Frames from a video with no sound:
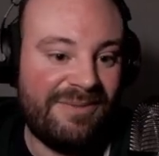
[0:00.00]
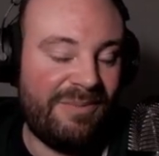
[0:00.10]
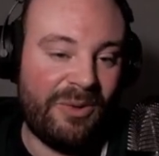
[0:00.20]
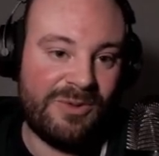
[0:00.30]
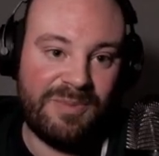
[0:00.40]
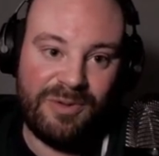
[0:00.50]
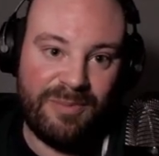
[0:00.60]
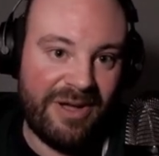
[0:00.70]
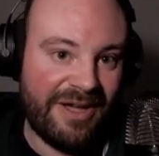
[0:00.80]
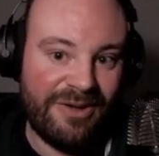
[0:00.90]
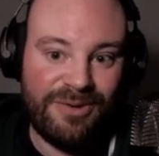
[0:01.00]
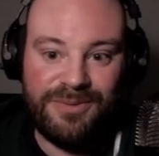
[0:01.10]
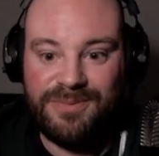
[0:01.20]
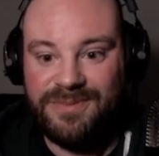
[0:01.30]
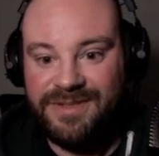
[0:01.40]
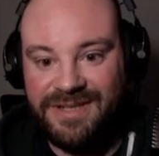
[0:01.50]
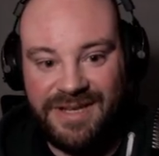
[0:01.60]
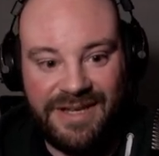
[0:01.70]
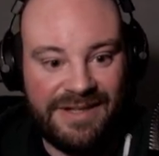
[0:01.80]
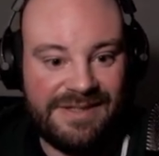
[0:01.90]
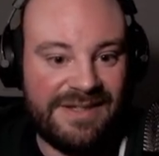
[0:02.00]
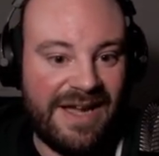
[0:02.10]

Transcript: multiple biomes and